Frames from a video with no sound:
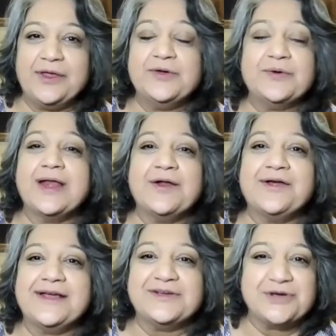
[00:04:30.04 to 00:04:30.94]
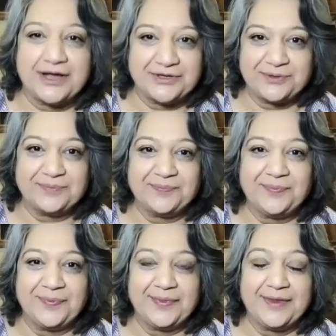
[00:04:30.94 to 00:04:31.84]
You cannot take charge.
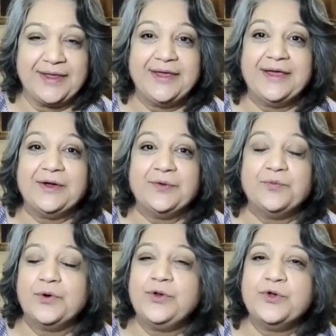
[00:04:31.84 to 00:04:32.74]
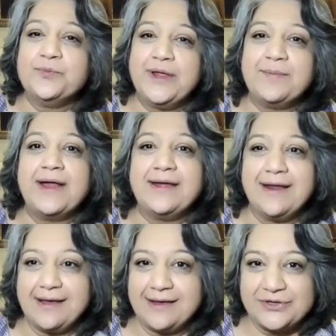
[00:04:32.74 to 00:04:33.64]
What do you mean by
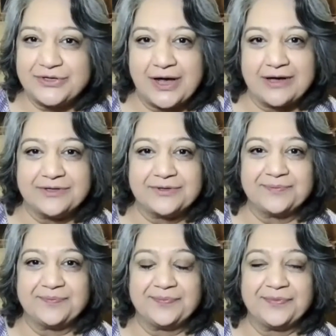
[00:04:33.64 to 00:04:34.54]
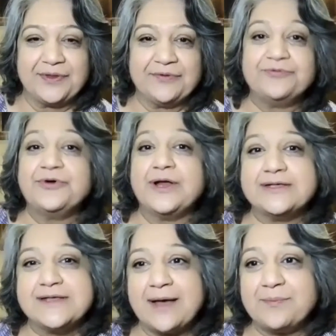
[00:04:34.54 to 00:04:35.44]
taking charge? For
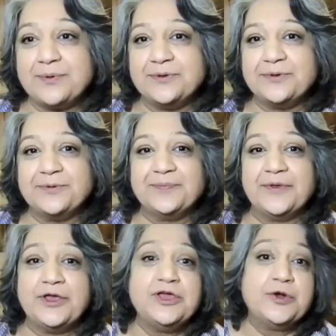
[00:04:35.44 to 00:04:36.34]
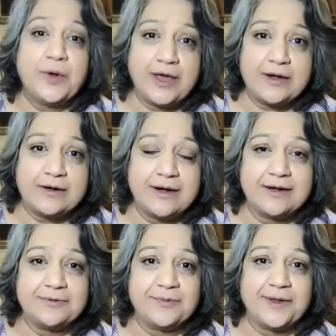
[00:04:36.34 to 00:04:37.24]
example, you
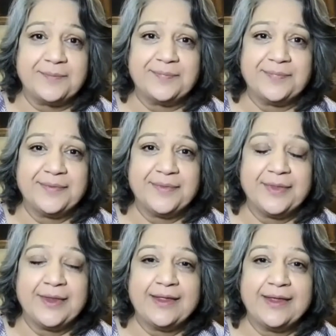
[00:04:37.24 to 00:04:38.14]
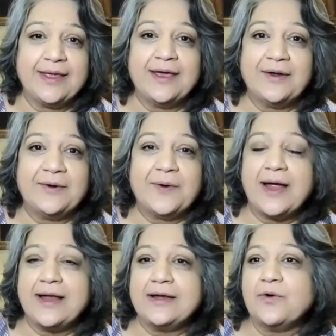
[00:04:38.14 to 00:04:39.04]
irritate me,
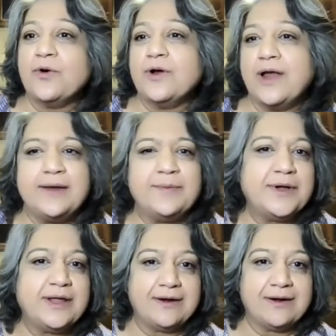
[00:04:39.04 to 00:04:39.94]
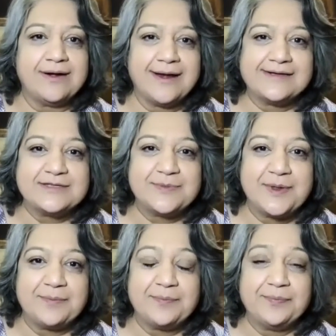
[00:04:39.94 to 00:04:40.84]
right? Or anybody irritates me.